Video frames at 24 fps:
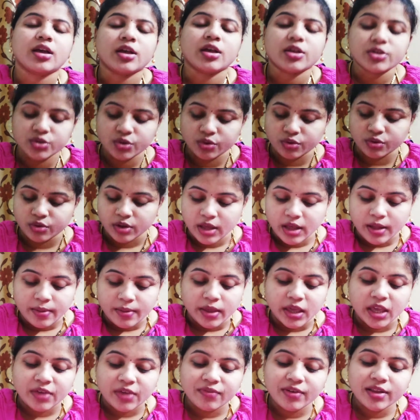So
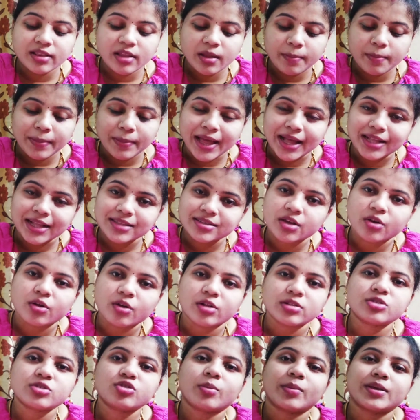even the plants are
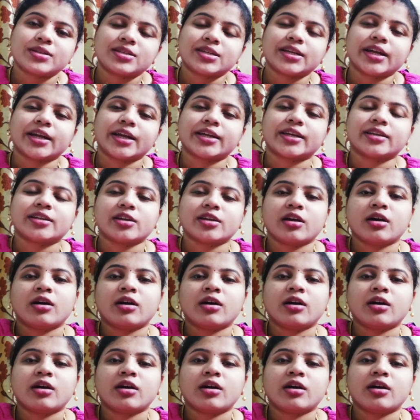also domesticated.